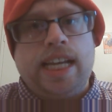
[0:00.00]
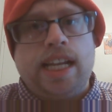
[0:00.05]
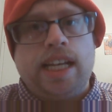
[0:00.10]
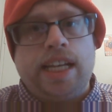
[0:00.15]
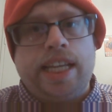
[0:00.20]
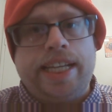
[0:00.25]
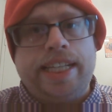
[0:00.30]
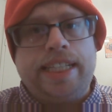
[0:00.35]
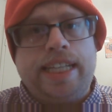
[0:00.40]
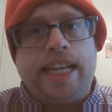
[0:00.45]

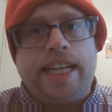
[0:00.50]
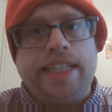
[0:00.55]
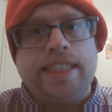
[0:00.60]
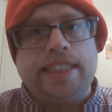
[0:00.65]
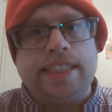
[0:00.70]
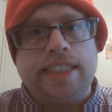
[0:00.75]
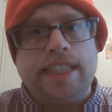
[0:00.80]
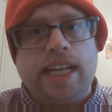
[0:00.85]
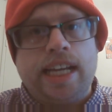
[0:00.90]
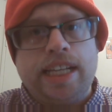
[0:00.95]
late
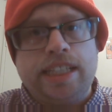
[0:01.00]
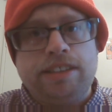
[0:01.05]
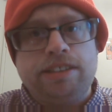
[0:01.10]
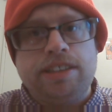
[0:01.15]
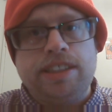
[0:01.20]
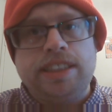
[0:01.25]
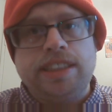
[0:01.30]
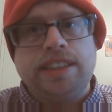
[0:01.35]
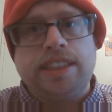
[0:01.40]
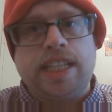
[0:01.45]

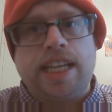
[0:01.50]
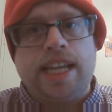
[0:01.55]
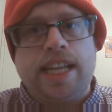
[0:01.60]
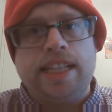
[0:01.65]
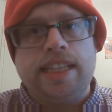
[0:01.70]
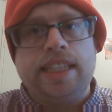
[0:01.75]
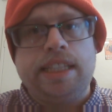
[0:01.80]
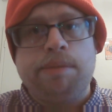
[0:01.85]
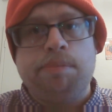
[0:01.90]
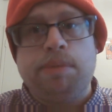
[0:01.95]
1800s
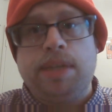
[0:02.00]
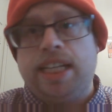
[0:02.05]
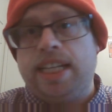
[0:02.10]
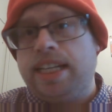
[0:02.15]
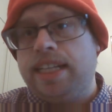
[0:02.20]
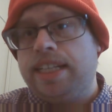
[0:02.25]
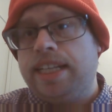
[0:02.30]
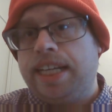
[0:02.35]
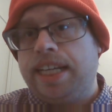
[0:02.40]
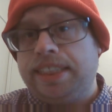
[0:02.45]
and the mid
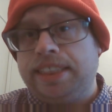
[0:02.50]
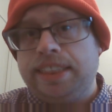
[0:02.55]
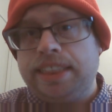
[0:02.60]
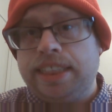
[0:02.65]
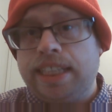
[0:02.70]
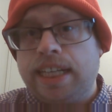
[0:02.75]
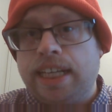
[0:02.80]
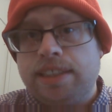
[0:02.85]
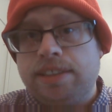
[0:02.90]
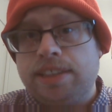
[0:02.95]

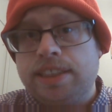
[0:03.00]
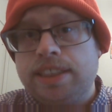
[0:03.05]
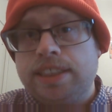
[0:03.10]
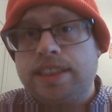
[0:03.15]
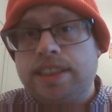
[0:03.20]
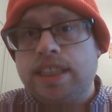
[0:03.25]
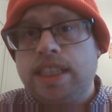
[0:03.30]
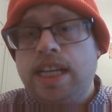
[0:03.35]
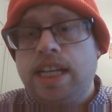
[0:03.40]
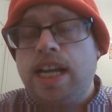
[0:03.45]

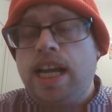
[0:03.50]
1900s.